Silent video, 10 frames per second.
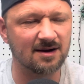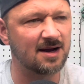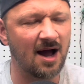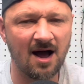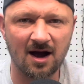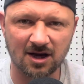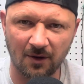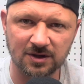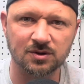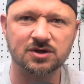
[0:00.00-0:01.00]
car,
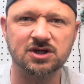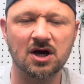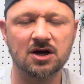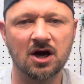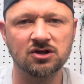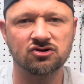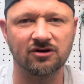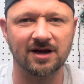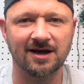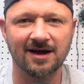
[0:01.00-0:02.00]
going to a certain
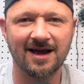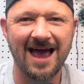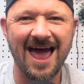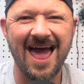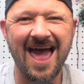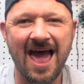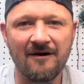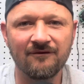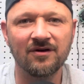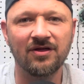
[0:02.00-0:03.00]
country.
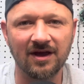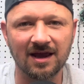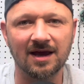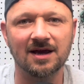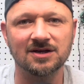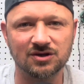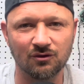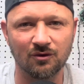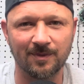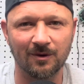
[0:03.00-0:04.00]
Everything is
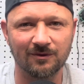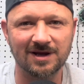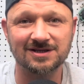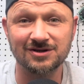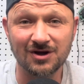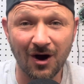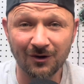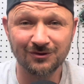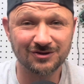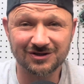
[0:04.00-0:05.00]
doable. There's
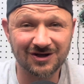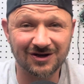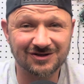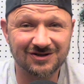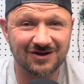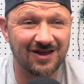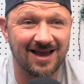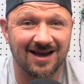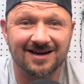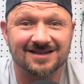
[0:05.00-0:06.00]
no such
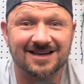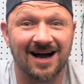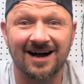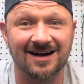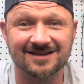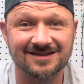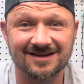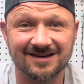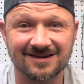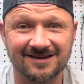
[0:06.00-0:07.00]
thing as can't.
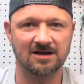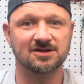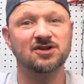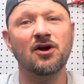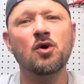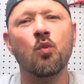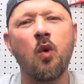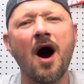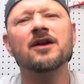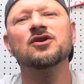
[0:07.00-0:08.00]
So there's only
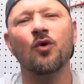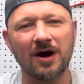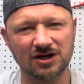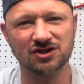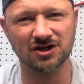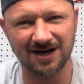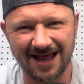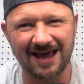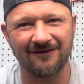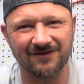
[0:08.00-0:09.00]
one question
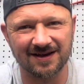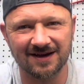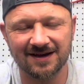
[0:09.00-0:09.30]
left.